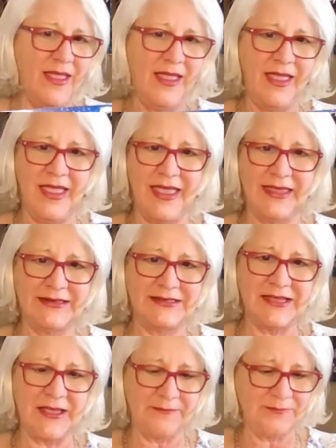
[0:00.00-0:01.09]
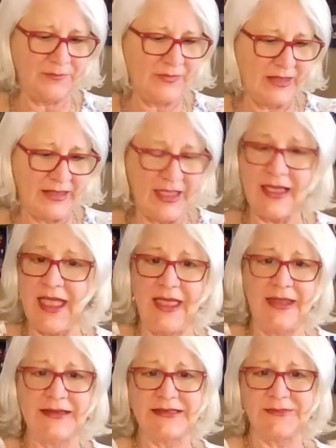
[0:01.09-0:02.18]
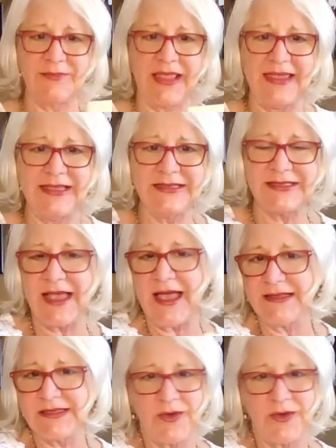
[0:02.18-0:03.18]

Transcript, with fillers: And um, yeah, and it's blank inside,